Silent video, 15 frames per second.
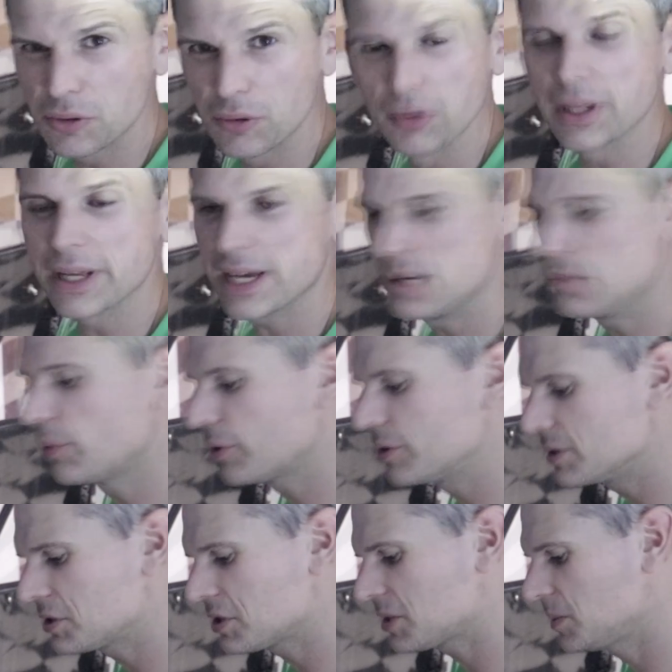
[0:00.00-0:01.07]
call like
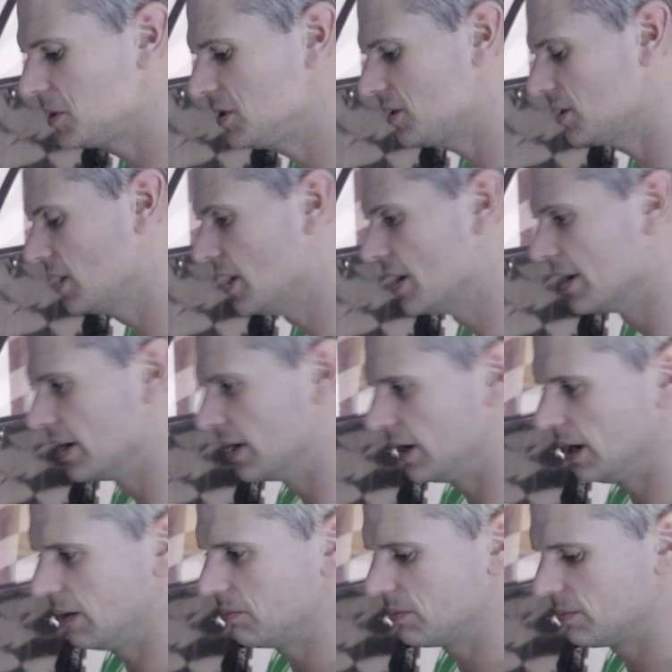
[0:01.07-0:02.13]
endpoint adjustments.
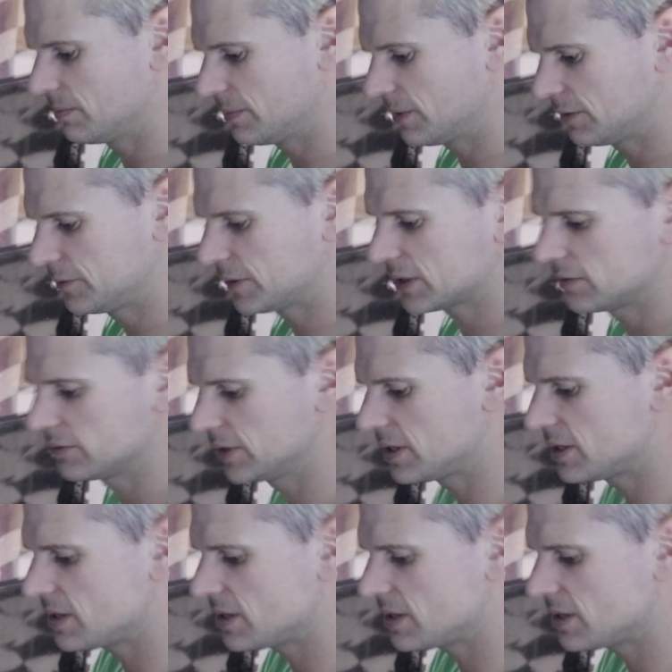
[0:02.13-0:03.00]
Effectively,